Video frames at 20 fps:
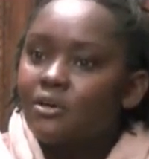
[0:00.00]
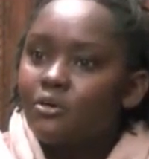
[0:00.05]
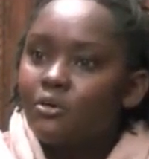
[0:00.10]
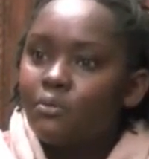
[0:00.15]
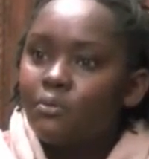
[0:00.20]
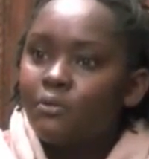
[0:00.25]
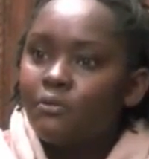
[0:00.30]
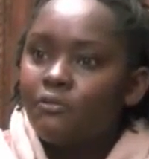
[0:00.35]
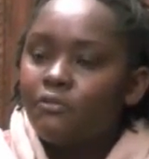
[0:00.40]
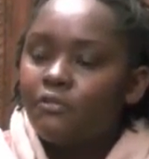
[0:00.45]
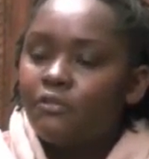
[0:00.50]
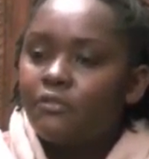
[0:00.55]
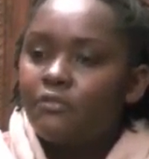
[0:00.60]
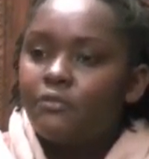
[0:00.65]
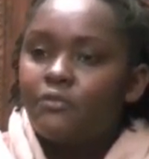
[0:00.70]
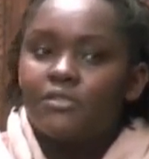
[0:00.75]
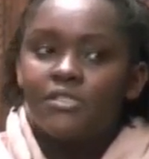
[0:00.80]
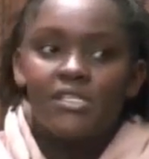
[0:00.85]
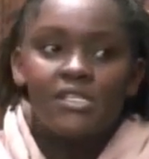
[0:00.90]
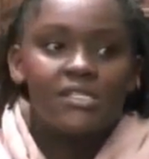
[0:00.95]
group
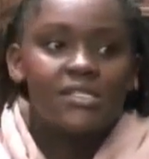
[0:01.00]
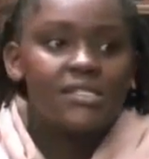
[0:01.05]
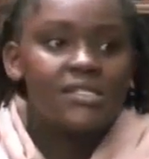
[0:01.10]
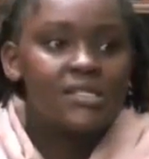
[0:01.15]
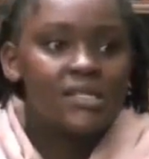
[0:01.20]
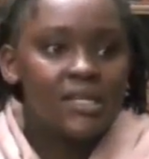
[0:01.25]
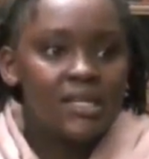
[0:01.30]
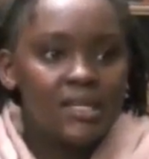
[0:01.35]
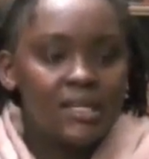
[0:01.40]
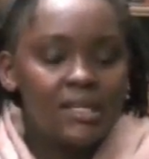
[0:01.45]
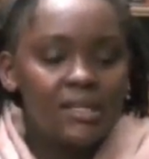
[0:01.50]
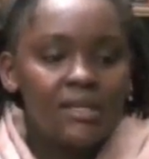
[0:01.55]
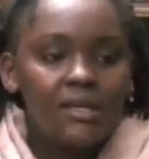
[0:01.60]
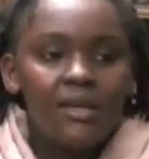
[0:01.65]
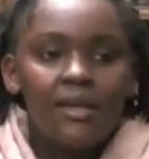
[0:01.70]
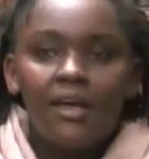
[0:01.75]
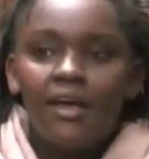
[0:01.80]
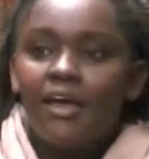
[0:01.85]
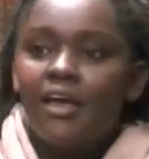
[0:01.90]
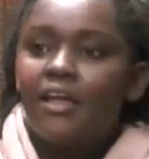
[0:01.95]
of 16
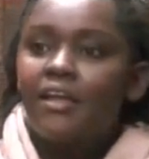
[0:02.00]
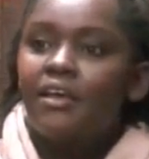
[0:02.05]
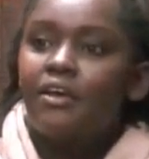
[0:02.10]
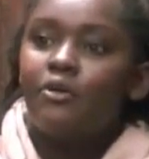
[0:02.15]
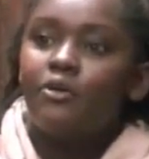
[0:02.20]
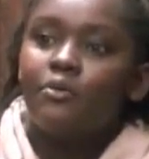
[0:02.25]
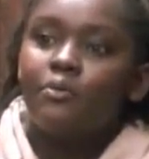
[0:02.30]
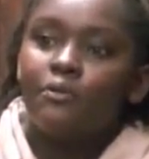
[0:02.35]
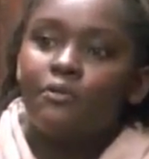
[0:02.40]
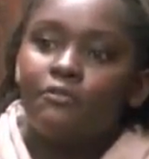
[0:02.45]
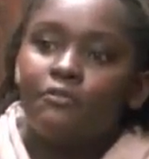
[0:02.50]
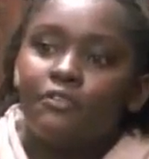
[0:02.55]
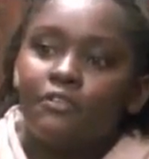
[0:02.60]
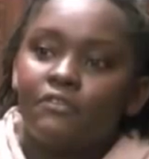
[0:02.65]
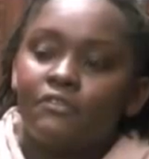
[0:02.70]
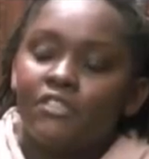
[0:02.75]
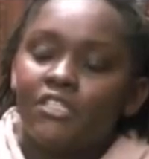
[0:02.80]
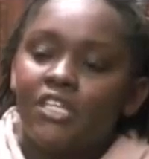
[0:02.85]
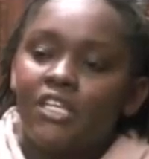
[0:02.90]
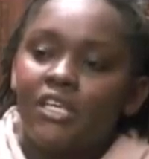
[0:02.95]
and a group of
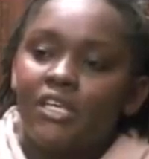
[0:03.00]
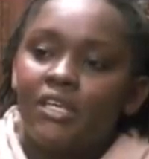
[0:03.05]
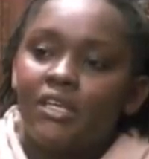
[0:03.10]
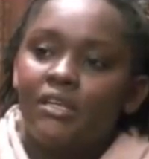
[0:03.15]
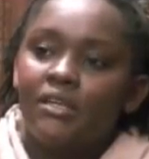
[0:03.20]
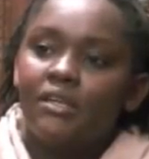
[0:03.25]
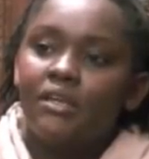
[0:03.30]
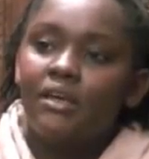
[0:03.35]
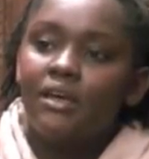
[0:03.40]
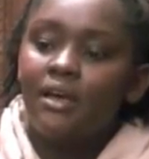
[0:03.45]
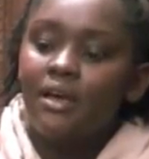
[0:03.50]
15.